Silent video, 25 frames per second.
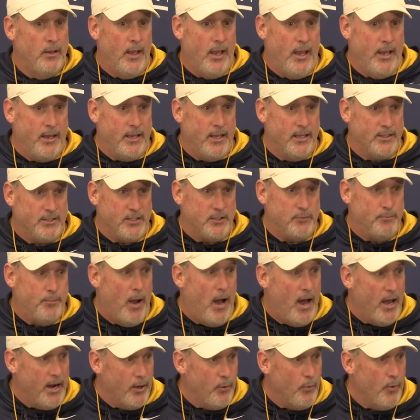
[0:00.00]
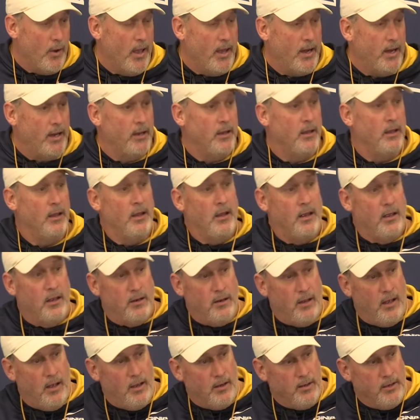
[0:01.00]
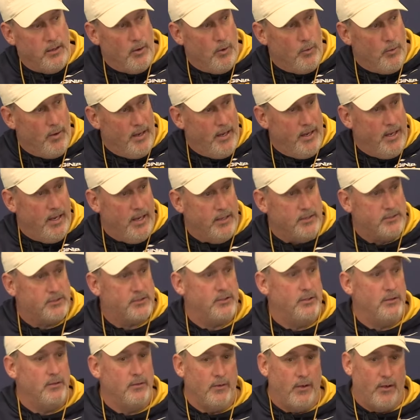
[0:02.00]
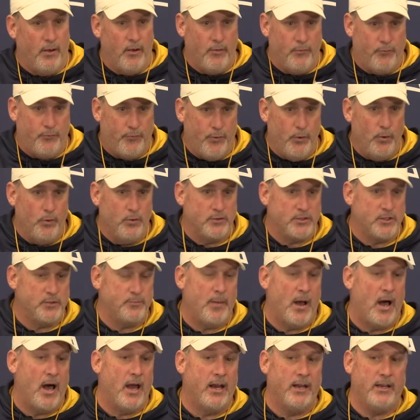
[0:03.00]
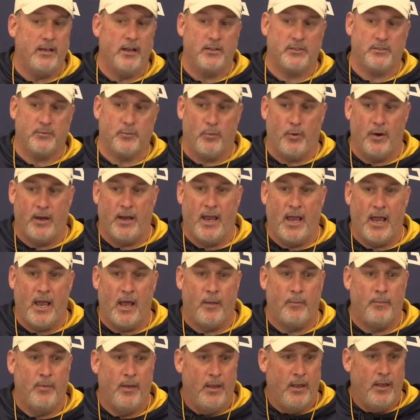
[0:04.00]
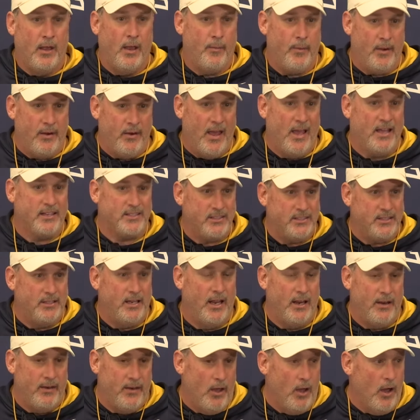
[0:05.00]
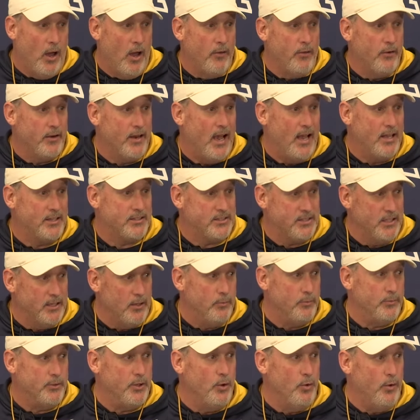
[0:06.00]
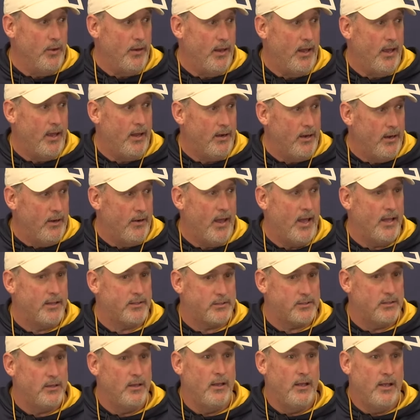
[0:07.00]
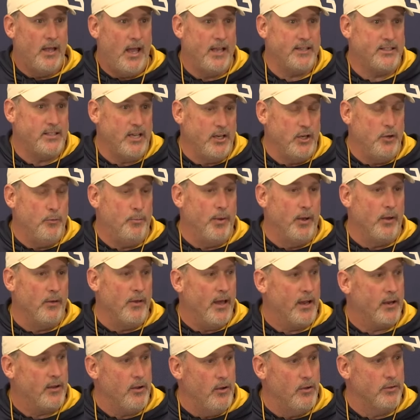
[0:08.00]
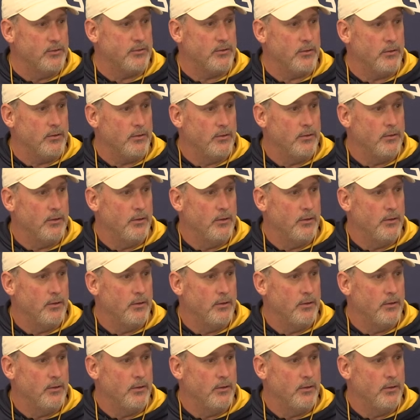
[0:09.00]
and gets his body ready, you know, eats, fuels his body, does some rehab. I mean, that's, and the other guys see him doing that, and that's how you build that culture.